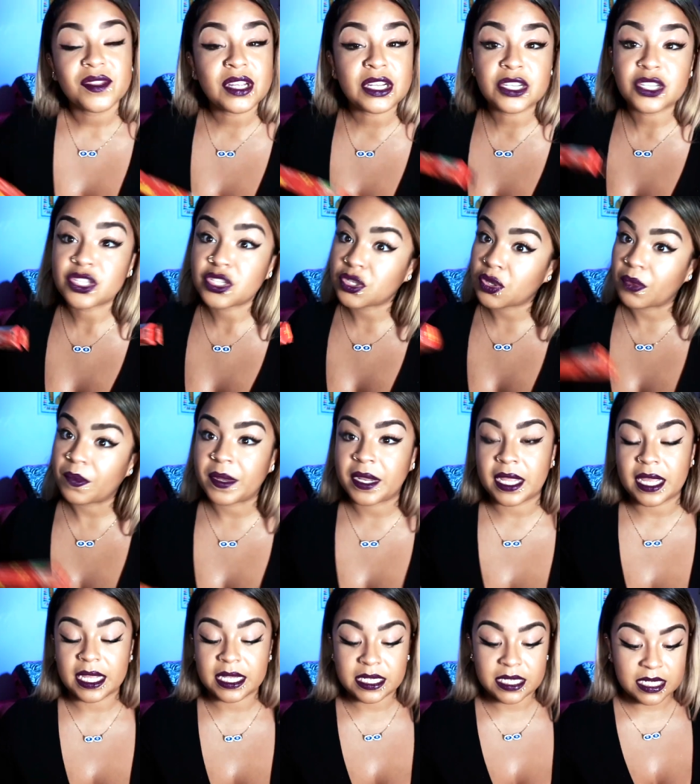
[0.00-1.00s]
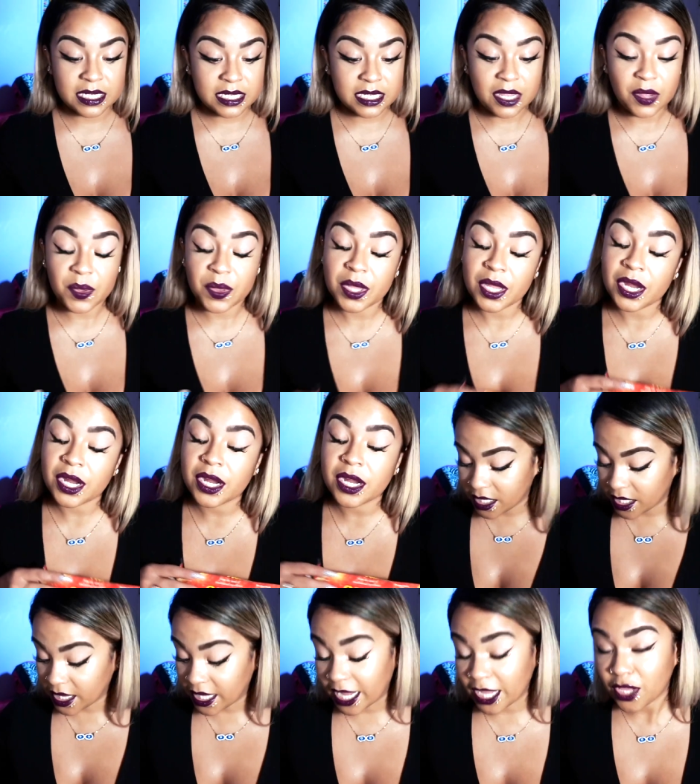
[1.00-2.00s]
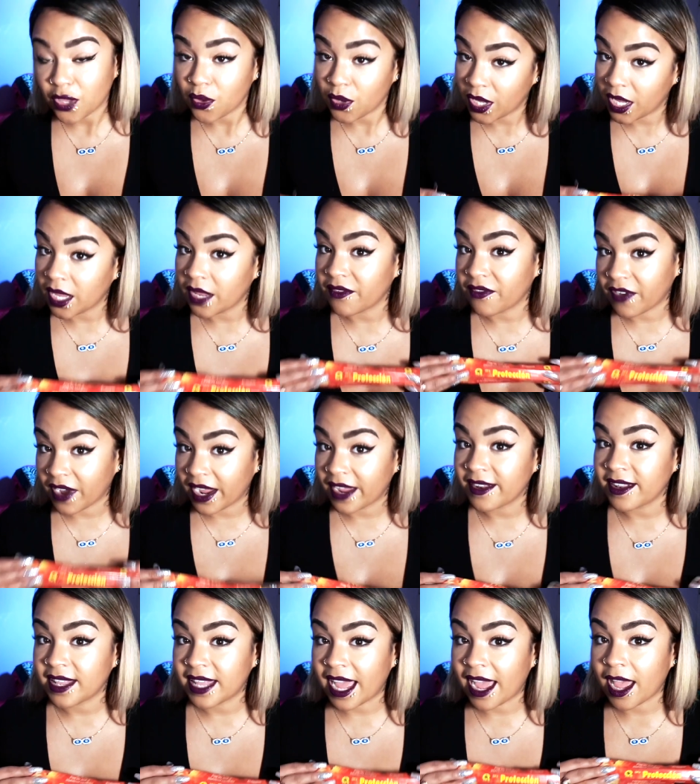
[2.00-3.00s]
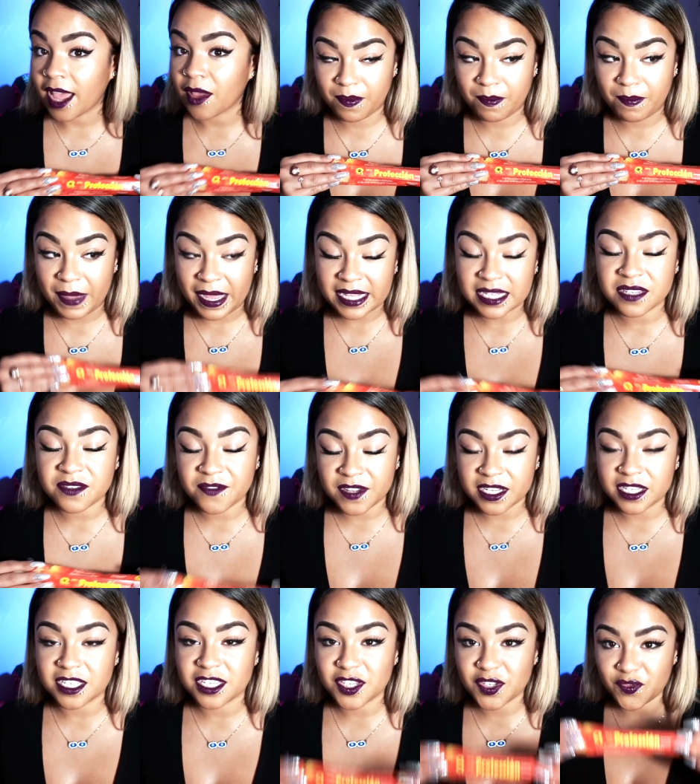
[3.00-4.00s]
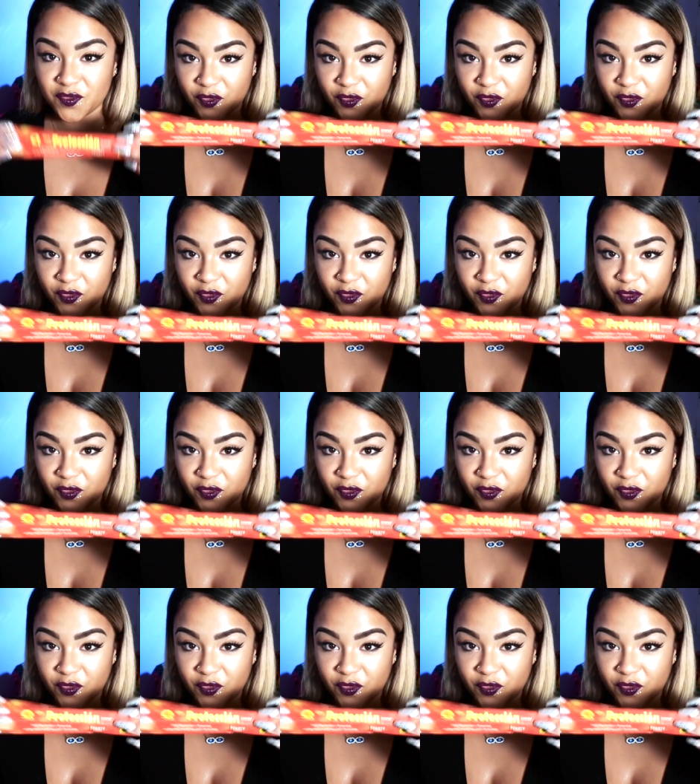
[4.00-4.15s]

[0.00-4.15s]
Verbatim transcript: There's so many incense out there that you can find that best fits